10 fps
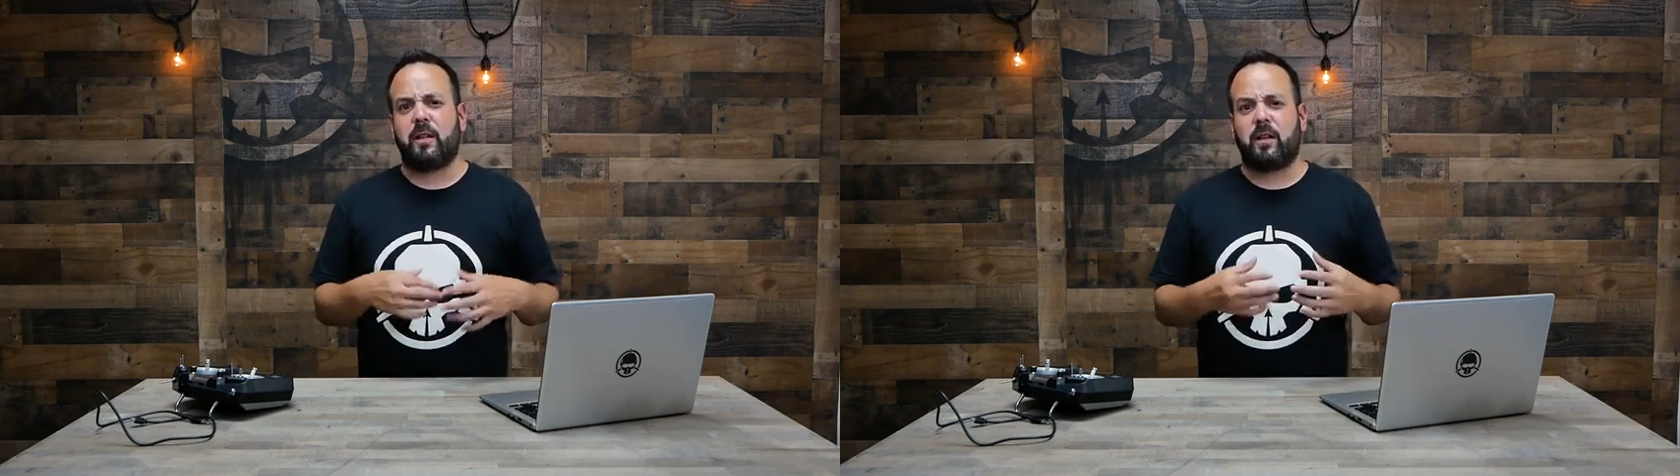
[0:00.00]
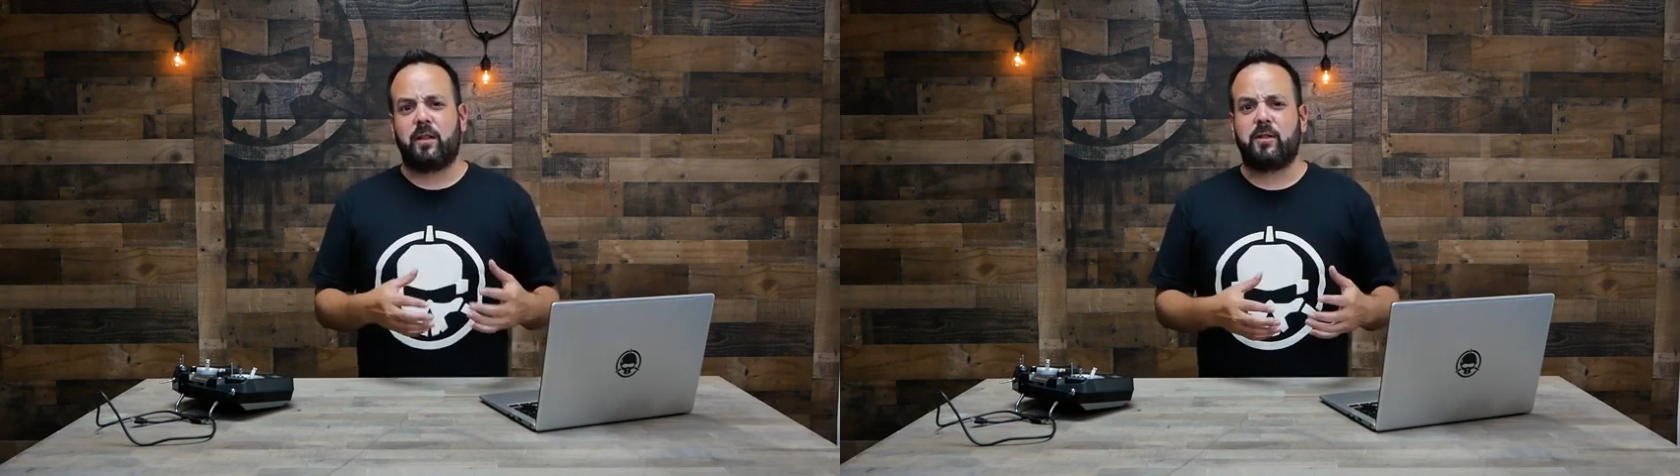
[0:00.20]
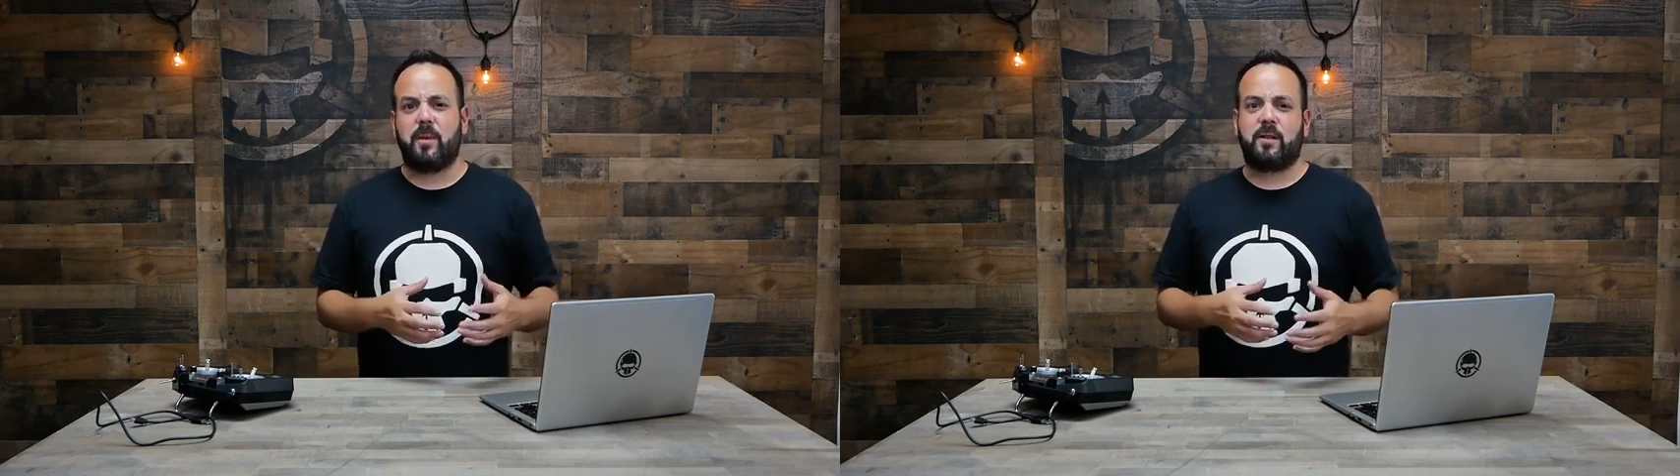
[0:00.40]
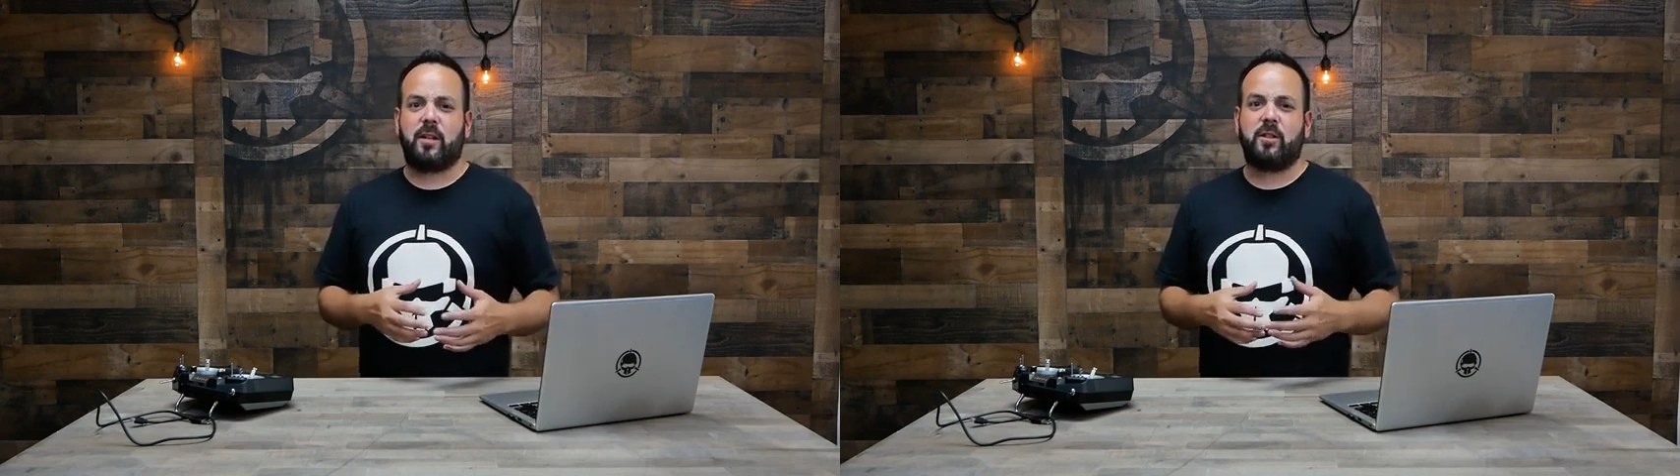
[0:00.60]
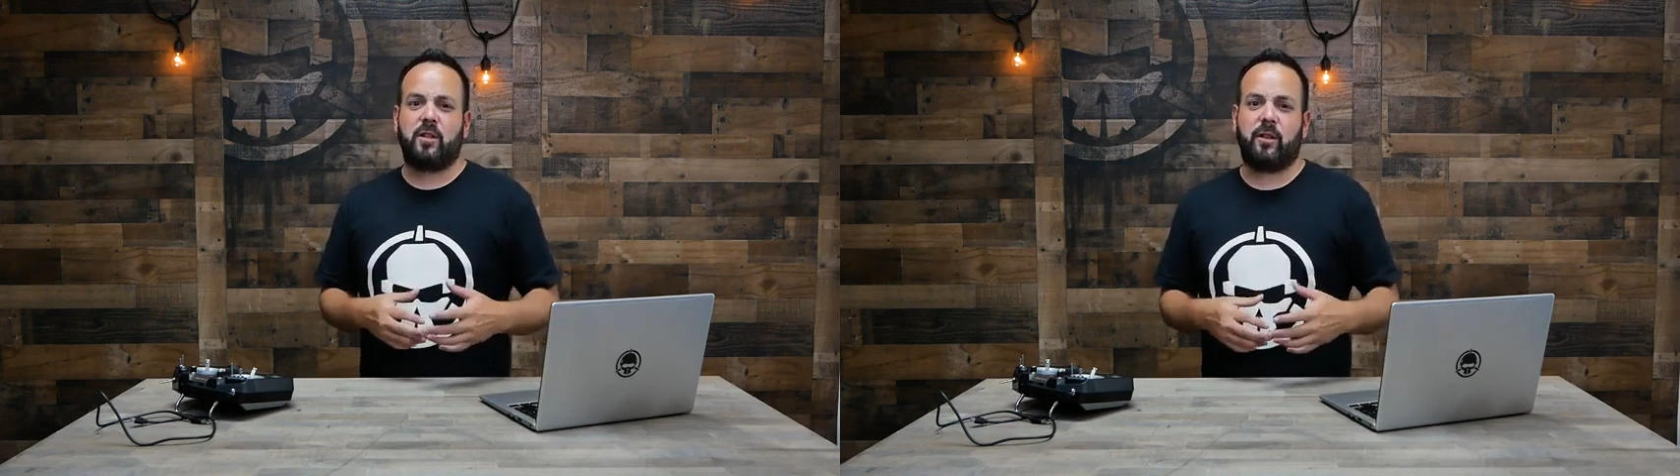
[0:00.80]
and
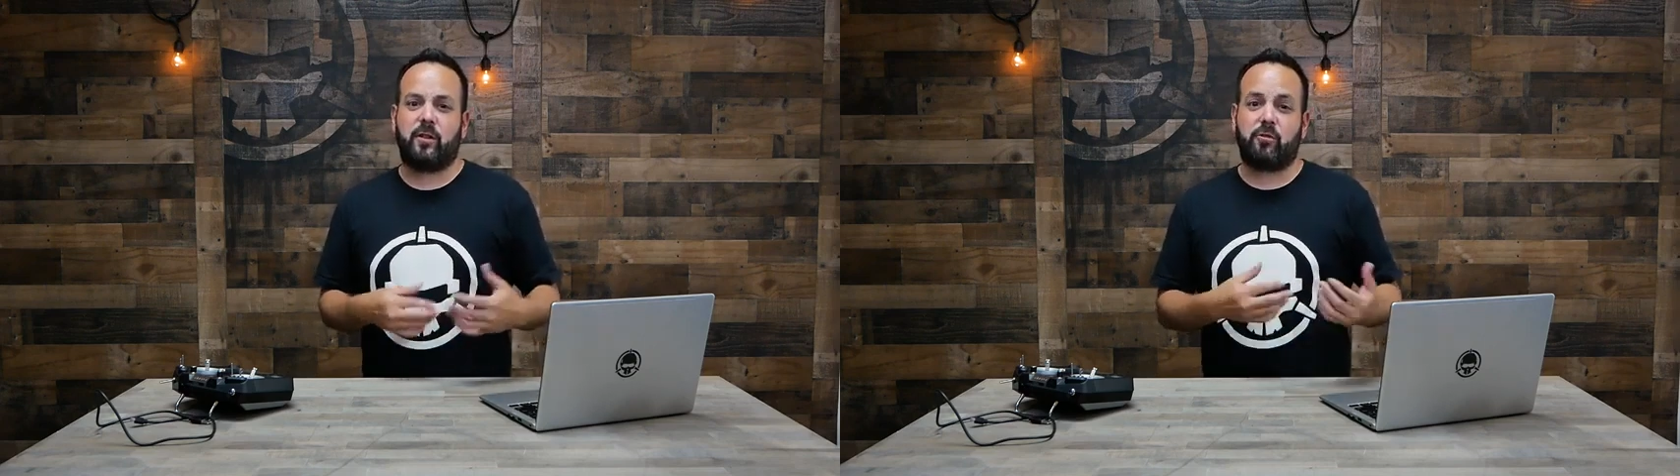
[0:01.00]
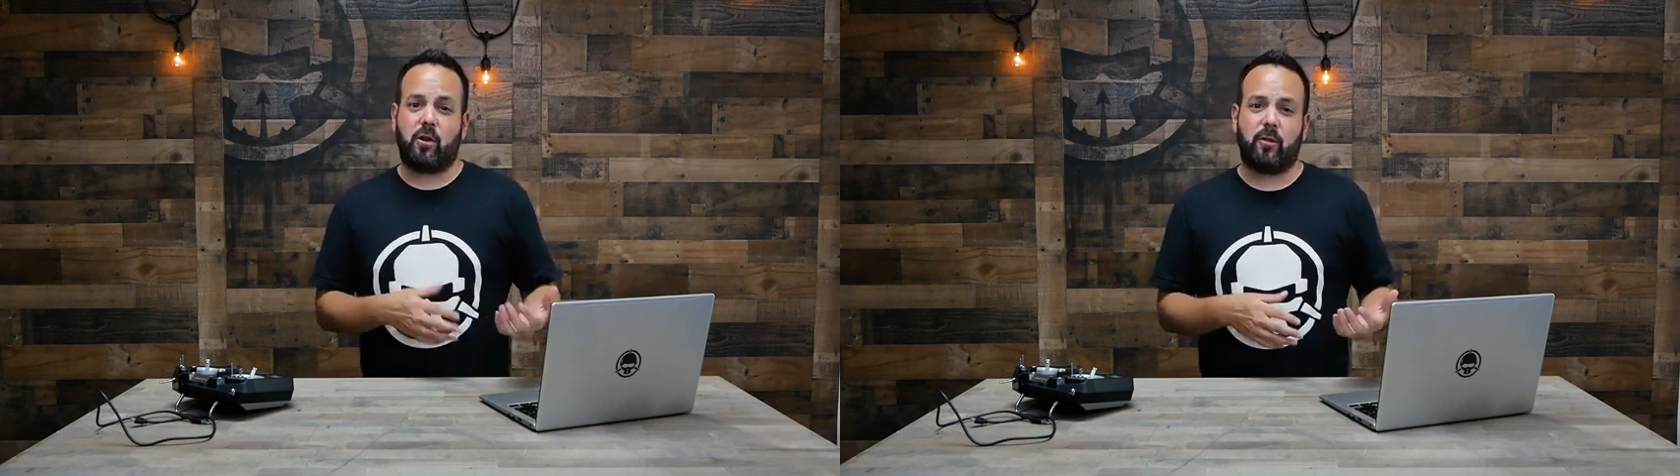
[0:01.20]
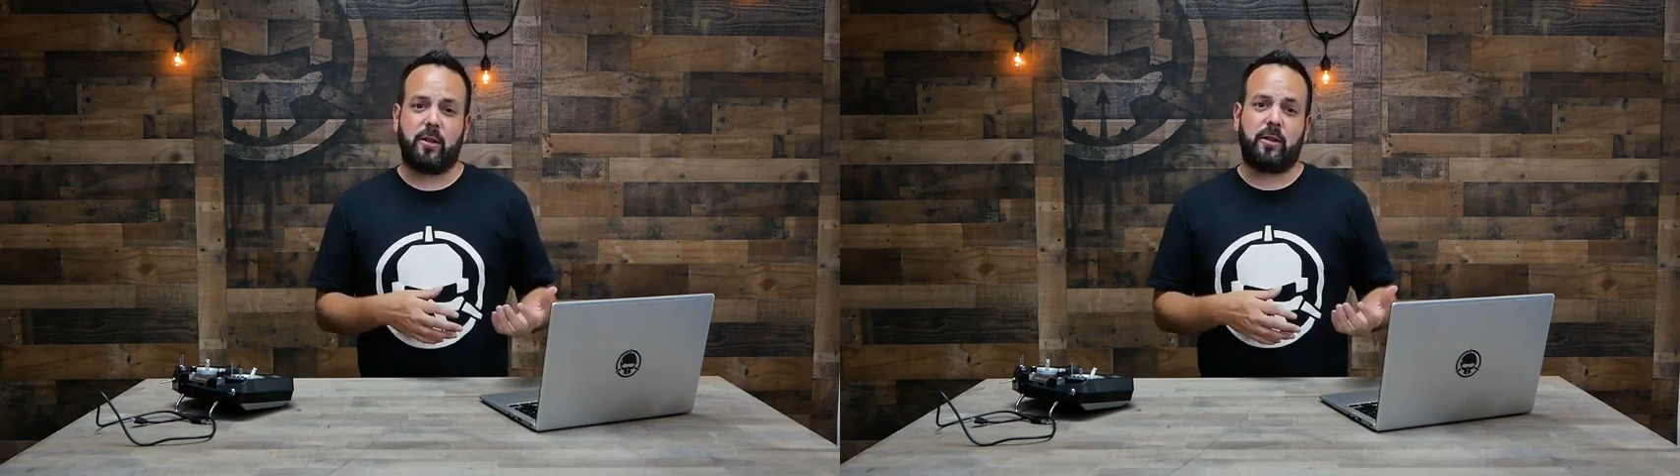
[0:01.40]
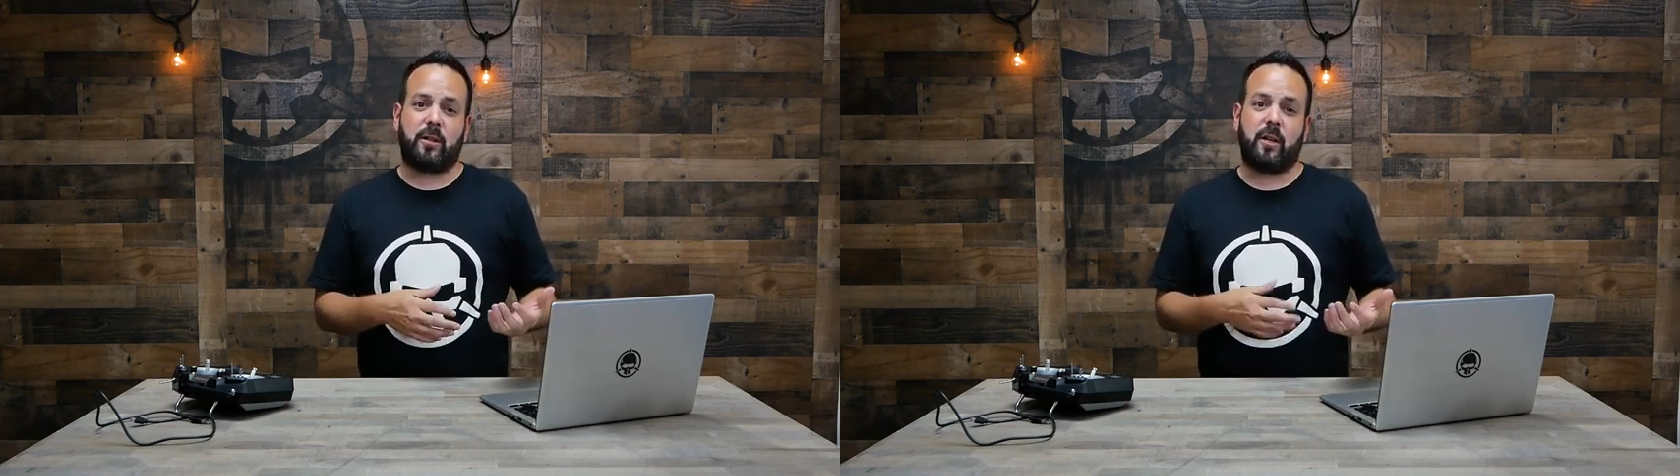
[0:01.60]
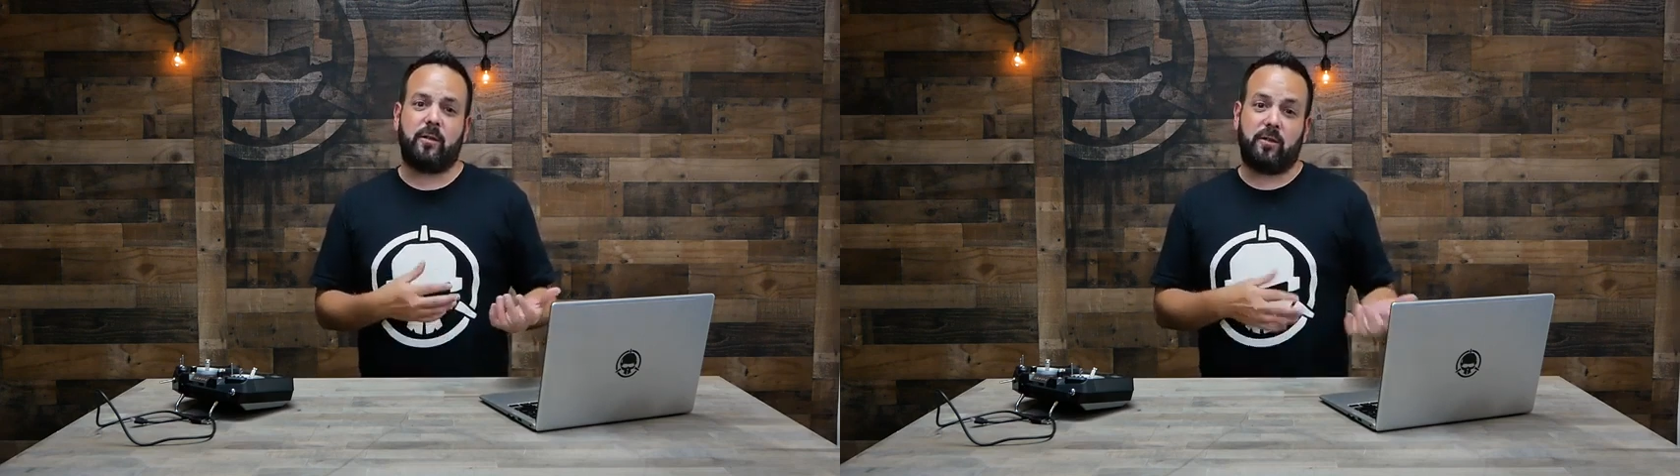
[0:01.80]
customization in the drone that you're going to